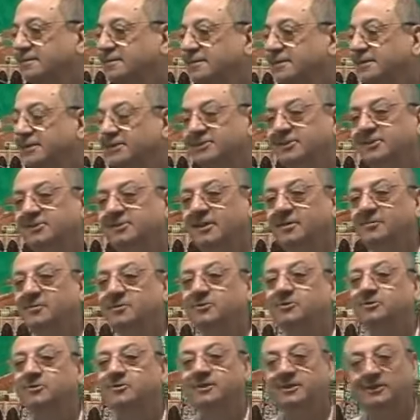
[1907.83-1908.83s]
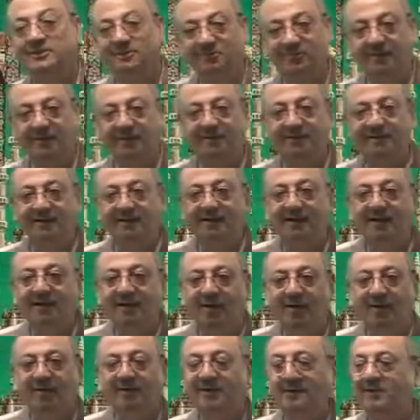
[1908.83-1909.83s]
Is it tamizu nisbat
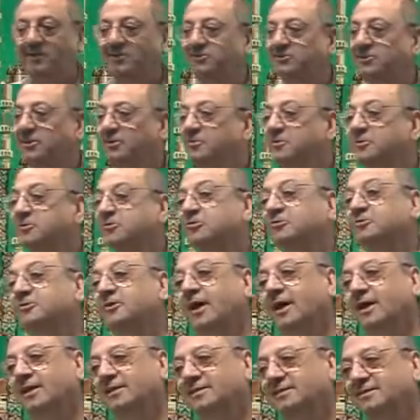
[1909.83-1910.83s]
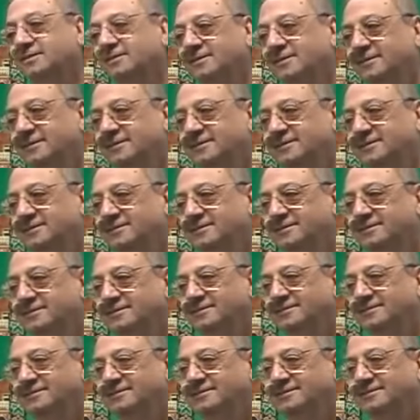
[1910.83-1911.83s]
or it is tamizu zat?
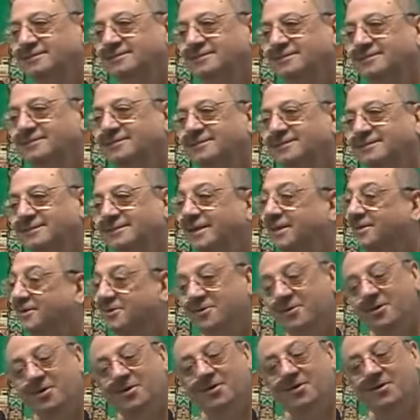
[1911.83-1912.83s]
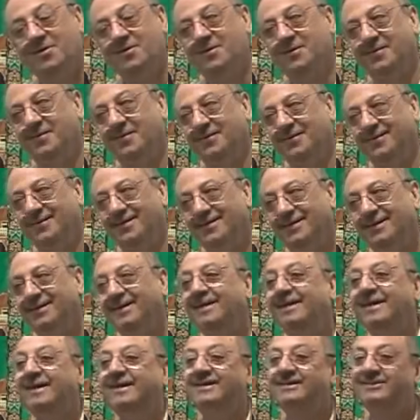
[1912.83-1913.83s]
No,
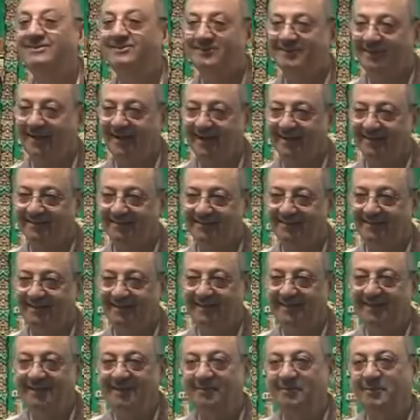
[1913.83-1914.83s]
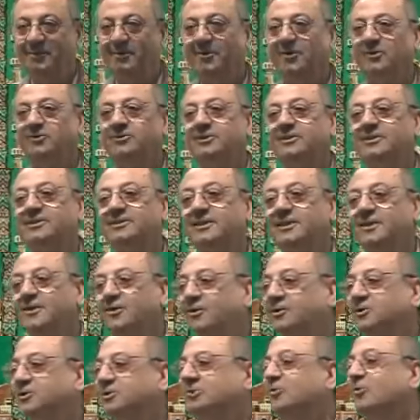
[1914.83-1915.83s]
it is zat because it
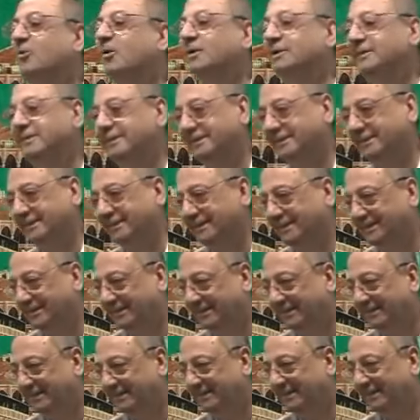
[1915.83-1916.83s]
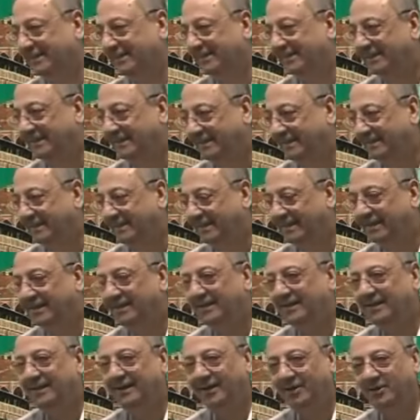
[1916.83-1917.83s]
denotes quantity.
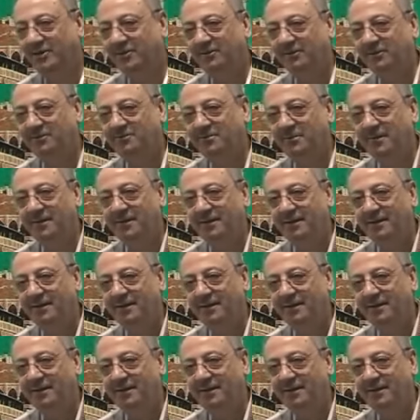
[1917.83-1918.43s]
Are you with me?